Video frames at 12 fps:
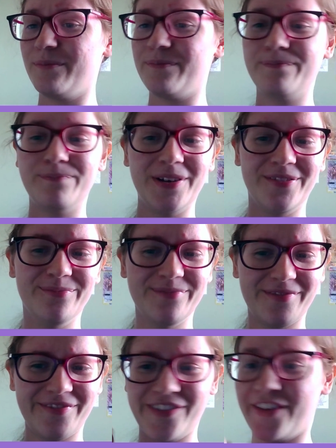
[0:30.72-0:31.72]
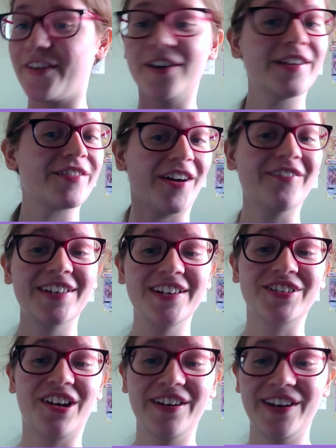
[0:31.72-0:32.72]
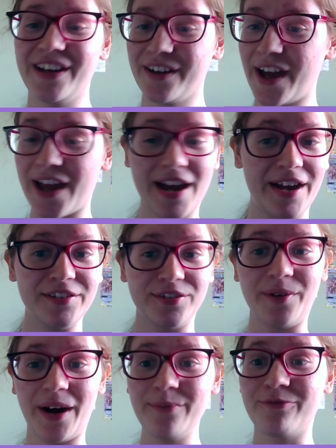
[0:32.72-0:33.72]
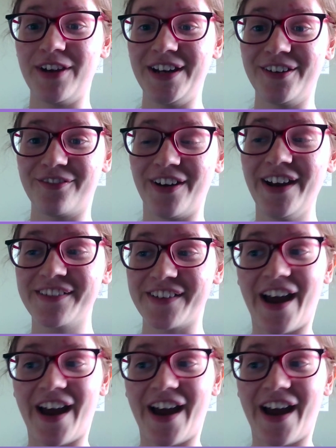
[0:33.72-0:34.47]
But the sun is currently shining and I'm feeling great,